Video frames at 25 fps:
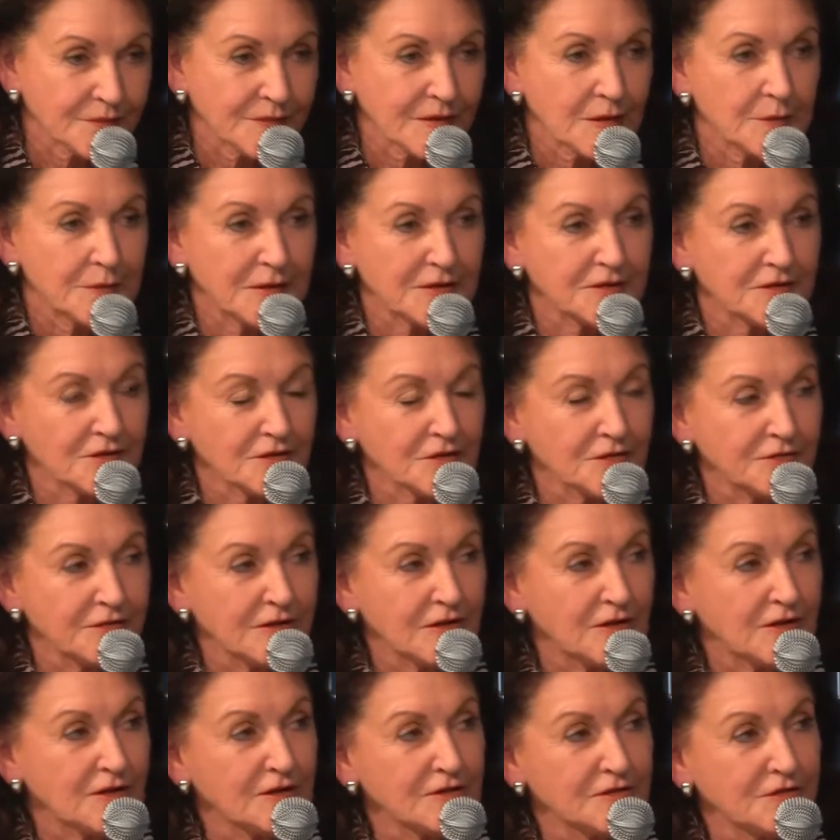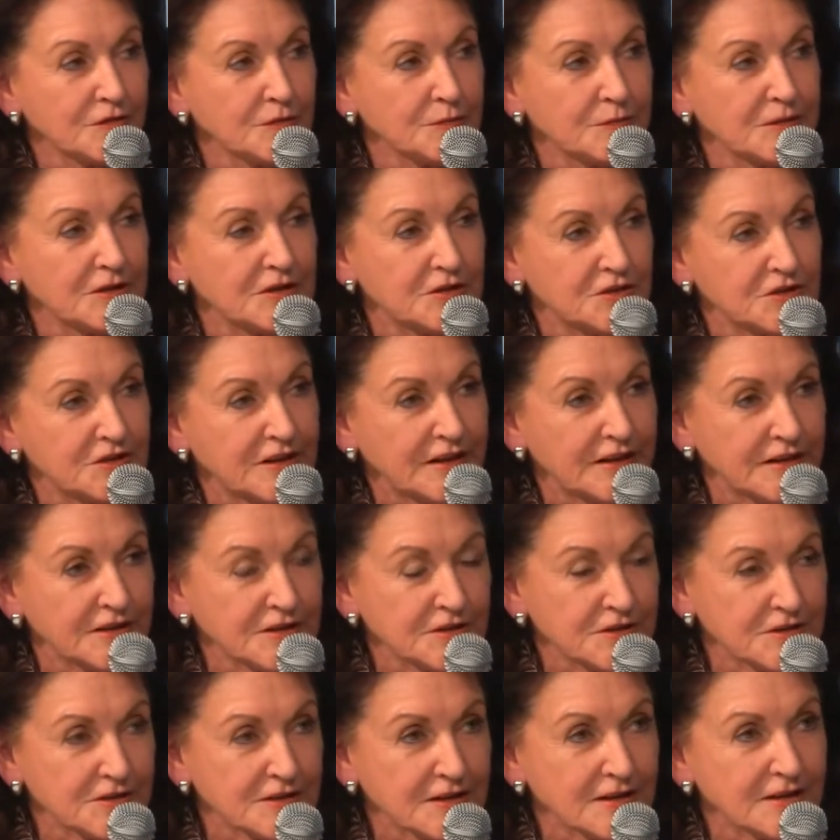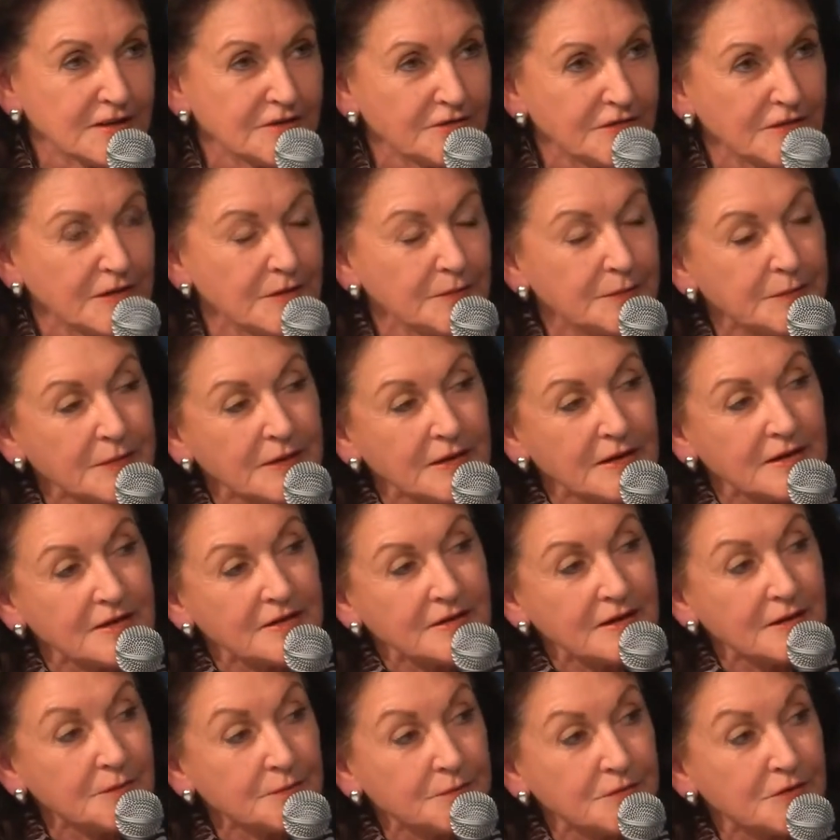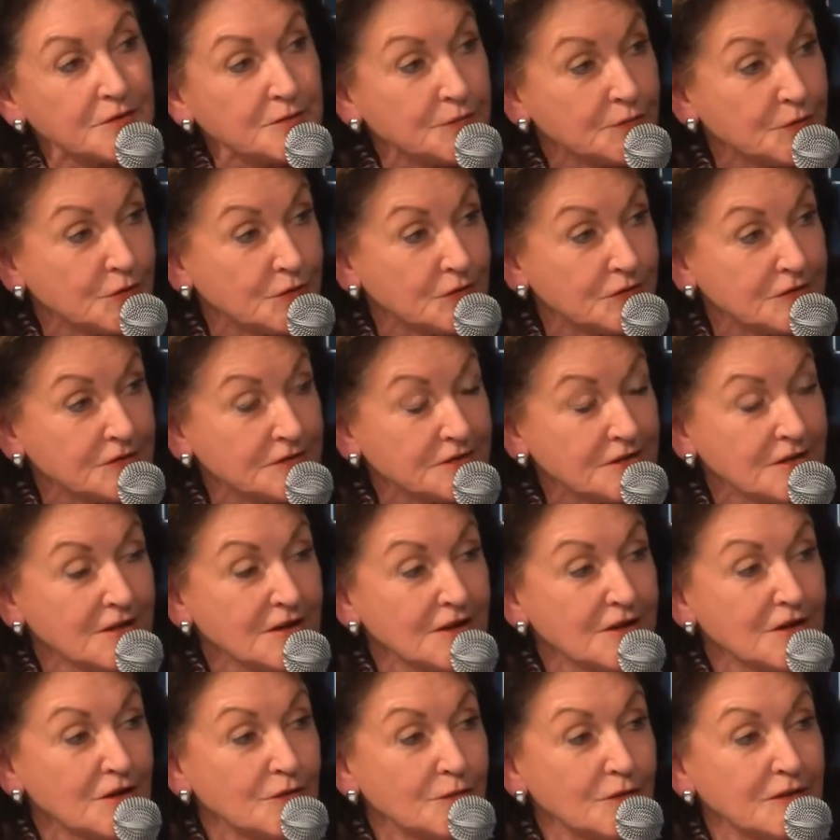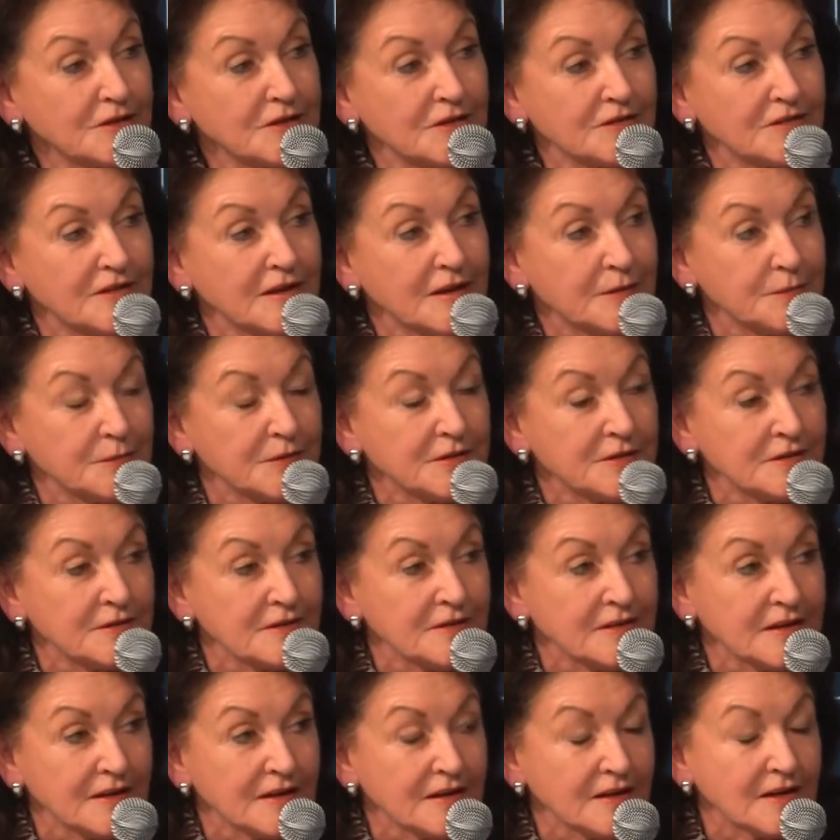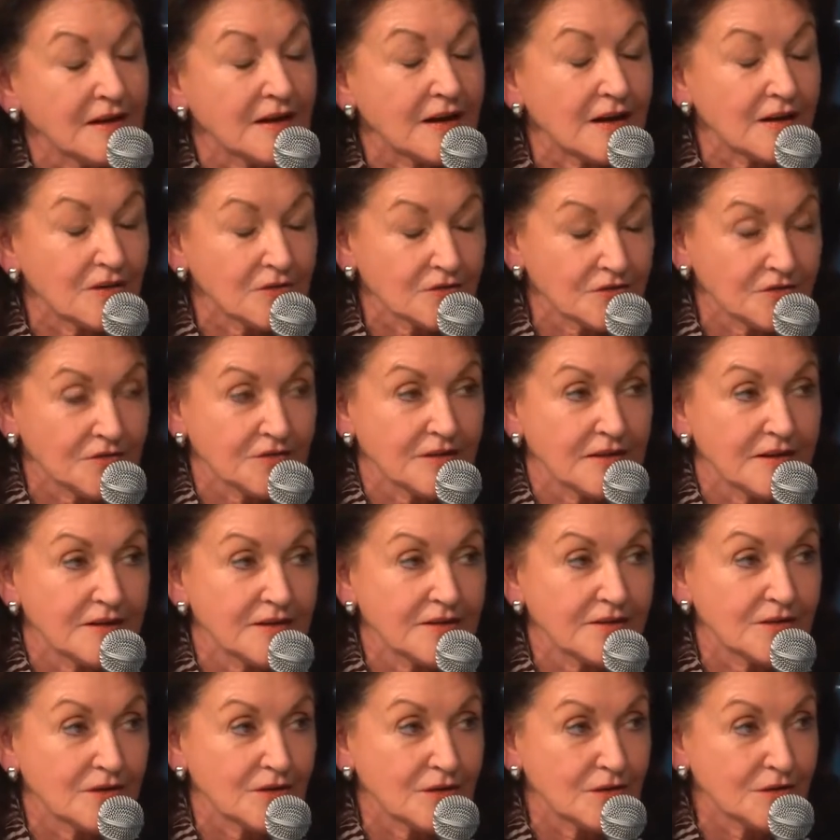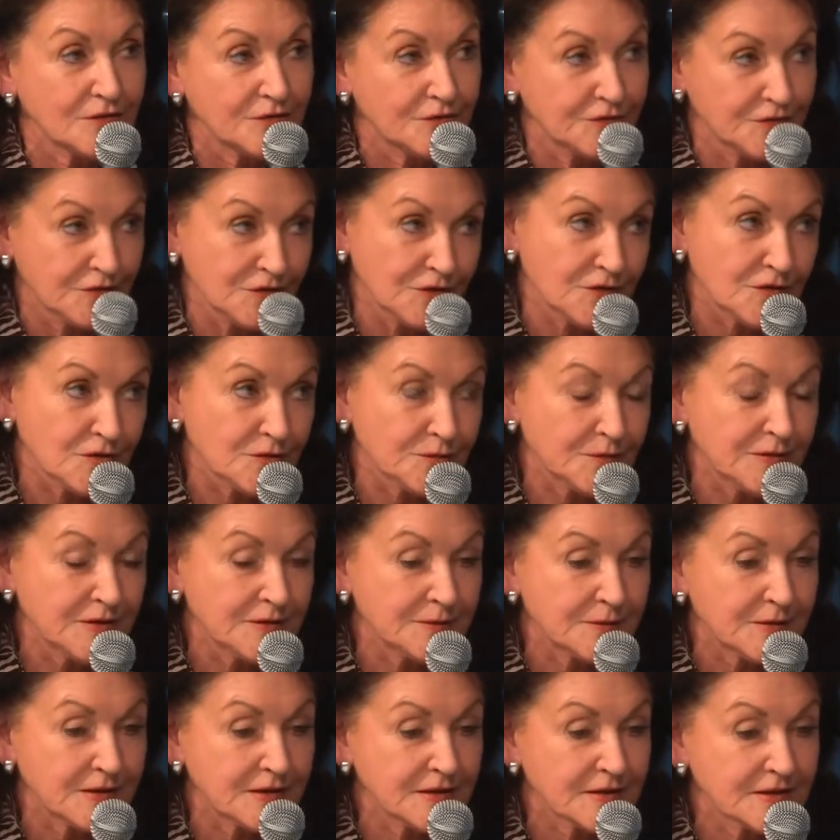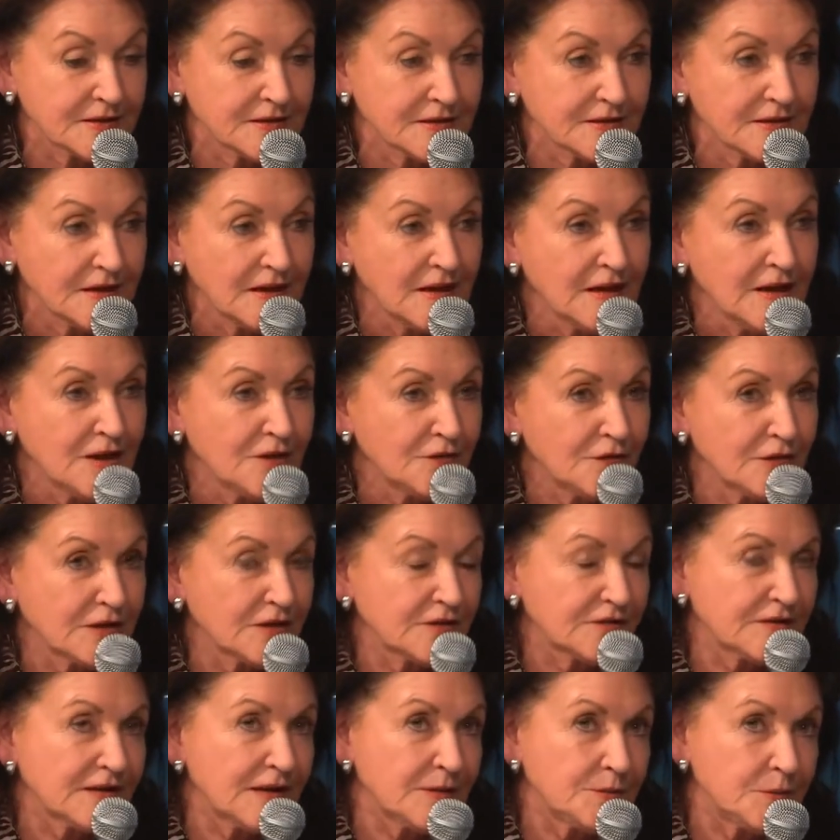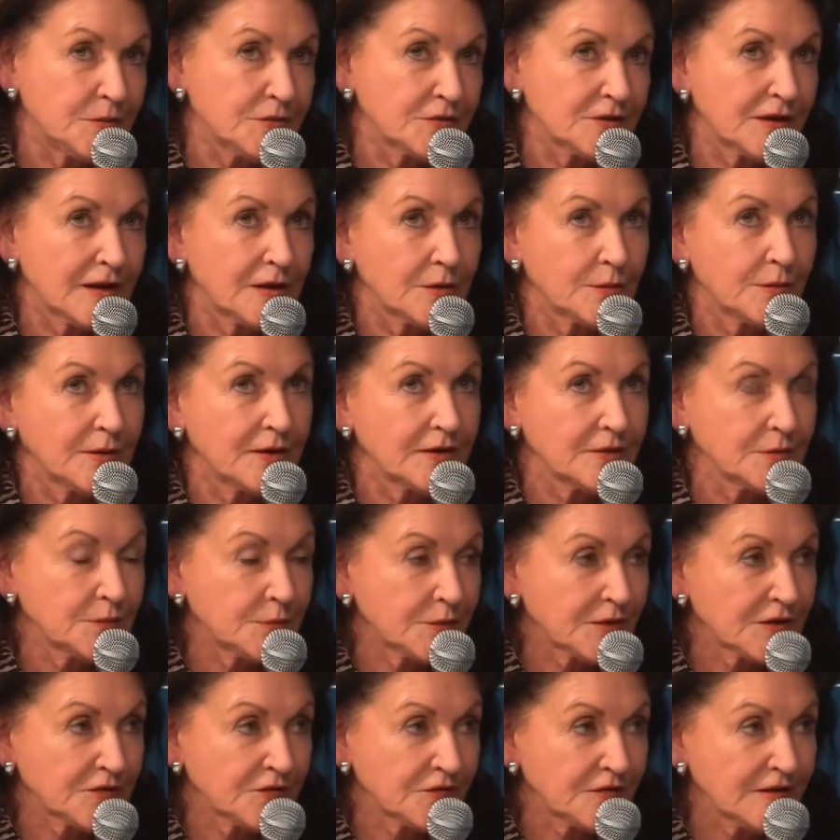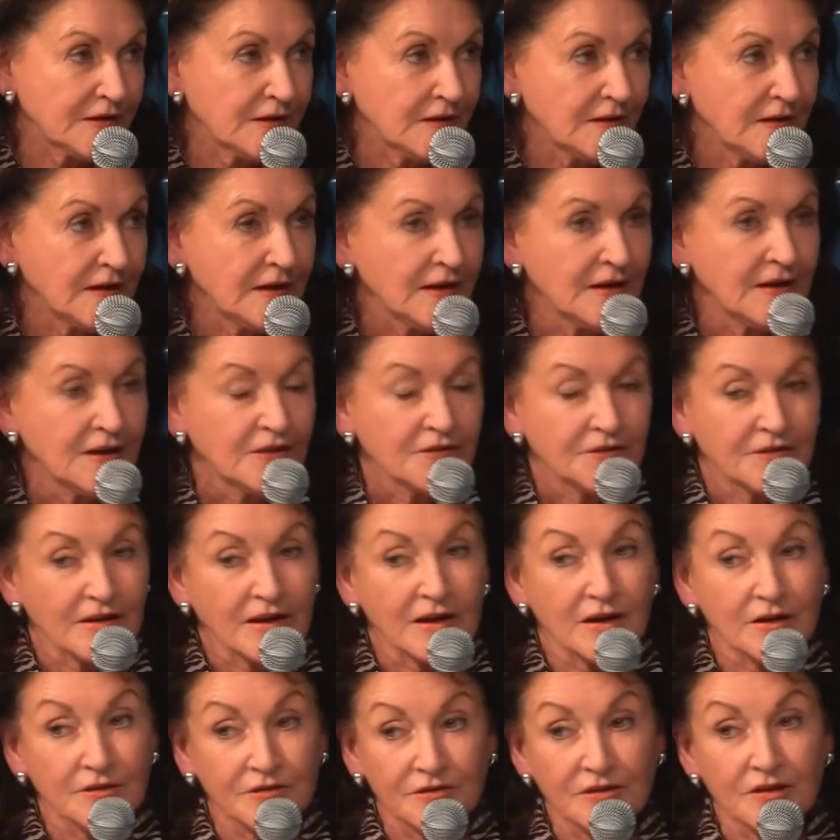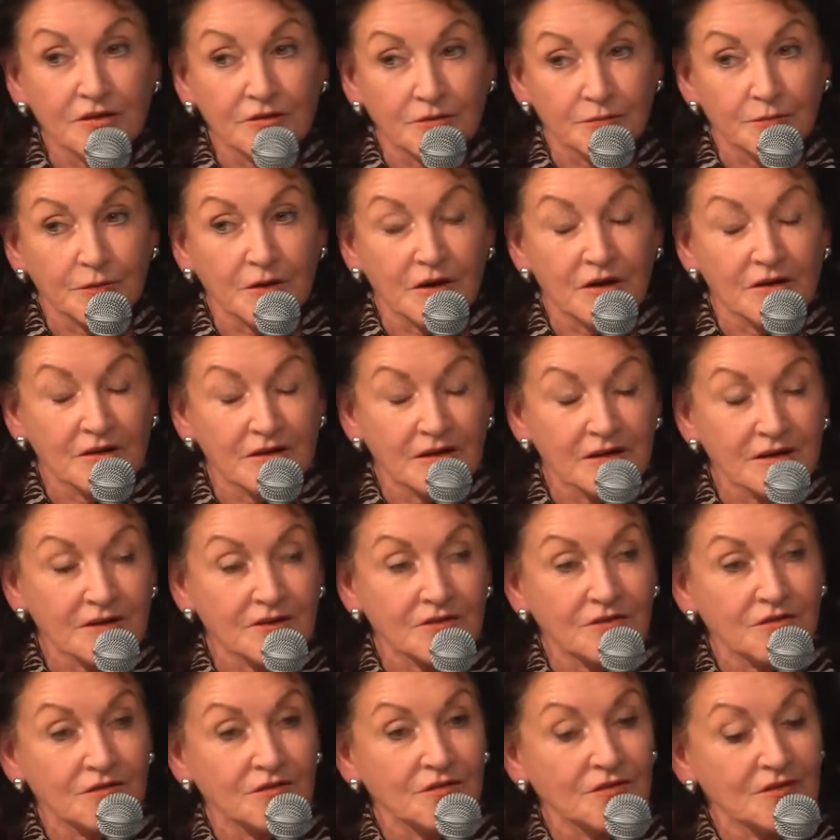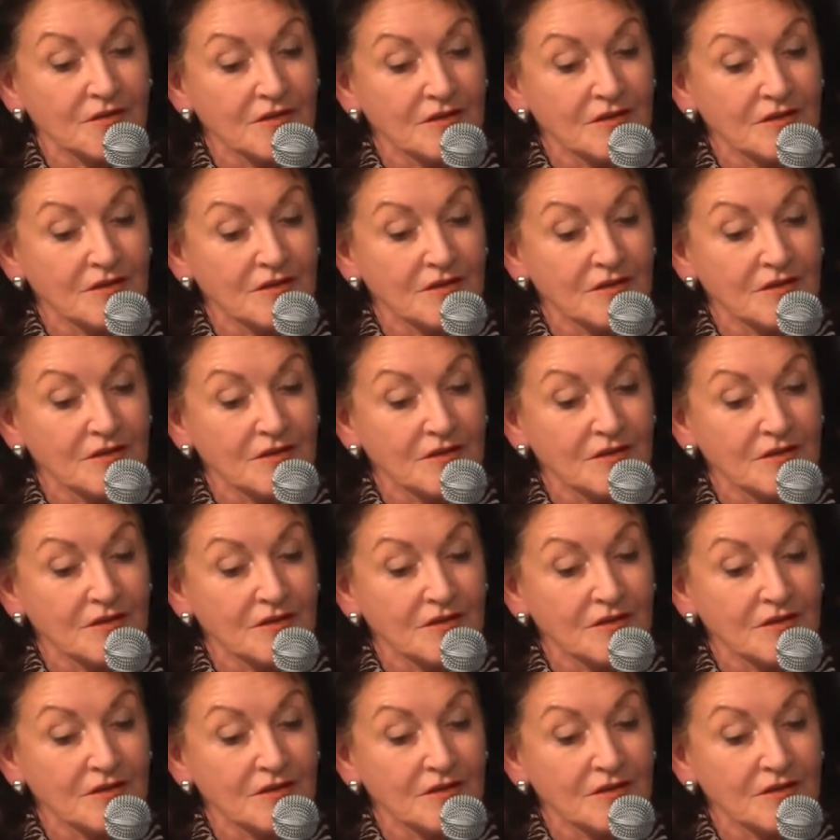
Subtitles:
but this will also be changed and will be adapted more what is happening outside of the European market. For example, Taiwan, Brazil, there are these products